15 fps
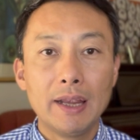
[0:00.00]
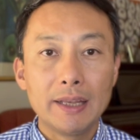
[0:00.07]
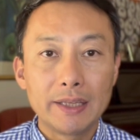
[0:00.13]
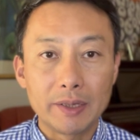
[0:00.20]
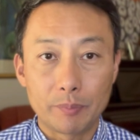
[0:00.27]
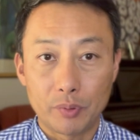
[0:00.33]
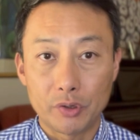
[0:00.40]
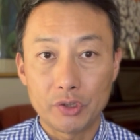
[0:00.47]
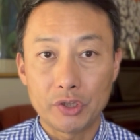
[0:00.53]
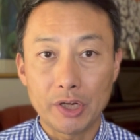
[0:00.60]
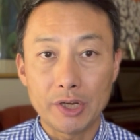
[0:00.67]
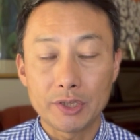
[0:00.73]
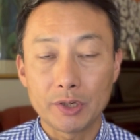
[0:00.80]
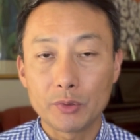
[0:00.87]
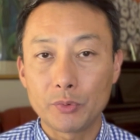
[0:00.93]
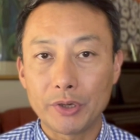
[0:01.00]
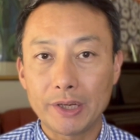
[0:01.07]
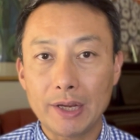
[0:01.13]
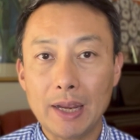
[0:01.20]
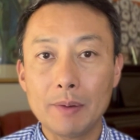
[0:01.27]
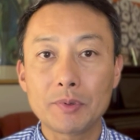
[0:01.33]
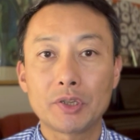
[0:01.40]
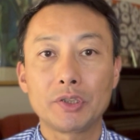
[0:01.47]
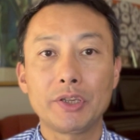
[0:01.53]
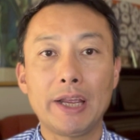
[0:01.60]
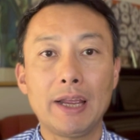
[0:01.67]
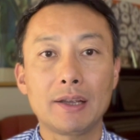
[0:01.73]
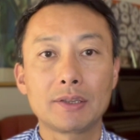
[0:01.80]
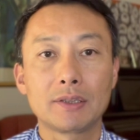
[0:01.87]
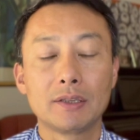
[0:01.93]
depreciation recapture
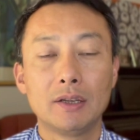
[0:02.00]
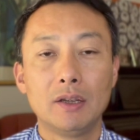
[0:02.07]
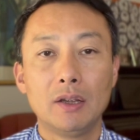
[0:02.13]
tax,